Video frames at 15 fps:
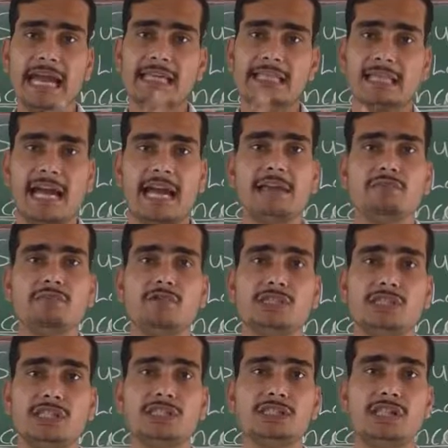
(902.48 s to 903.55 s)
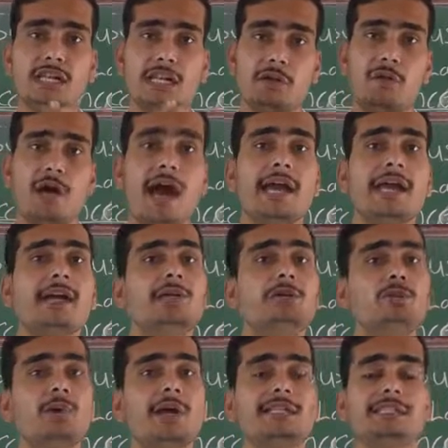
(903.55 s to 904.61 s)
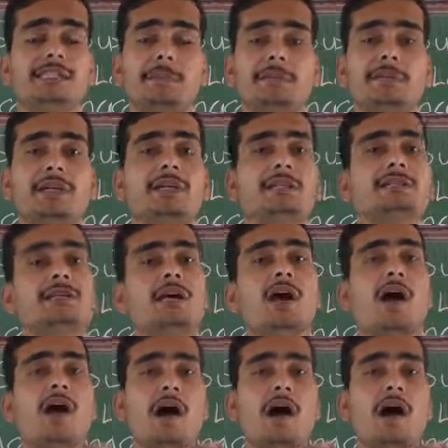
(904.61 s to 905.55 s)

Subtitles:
that time which is required to acceptance